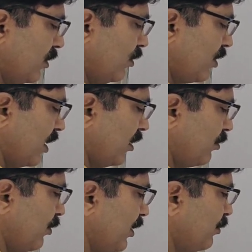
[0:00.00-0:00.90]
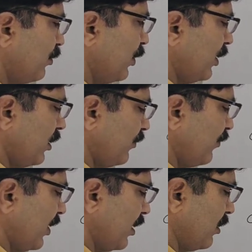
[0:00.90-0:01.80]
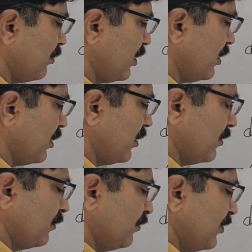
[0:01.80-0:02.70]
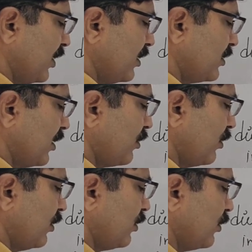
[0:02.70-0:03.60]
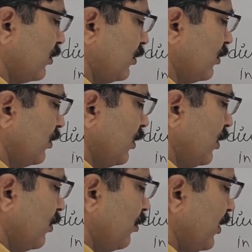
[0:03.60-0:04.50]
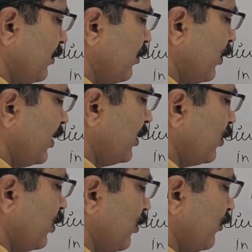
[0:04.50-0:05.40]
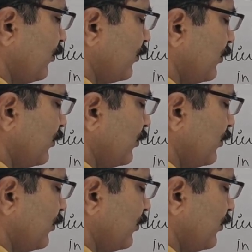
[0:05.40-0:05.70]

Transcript: Okay, midpoint of AB is equal to midpoint of,